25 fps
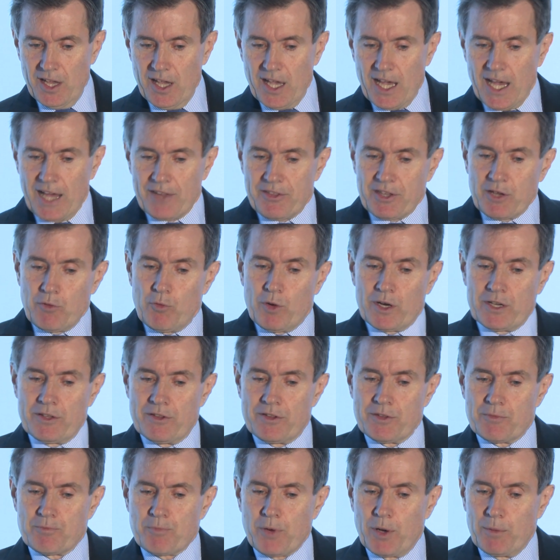I think one of
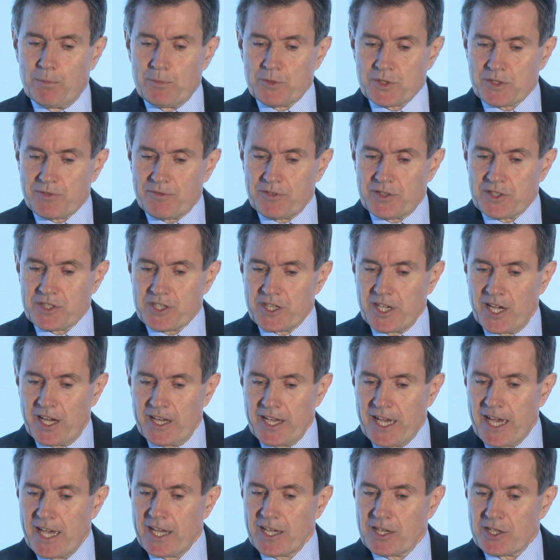the problems for the C I
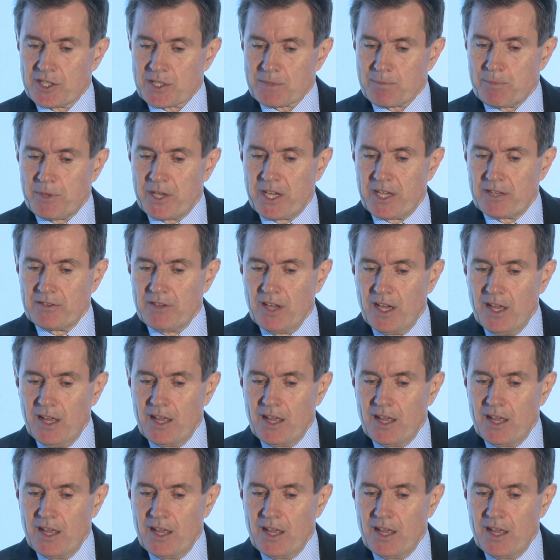A has been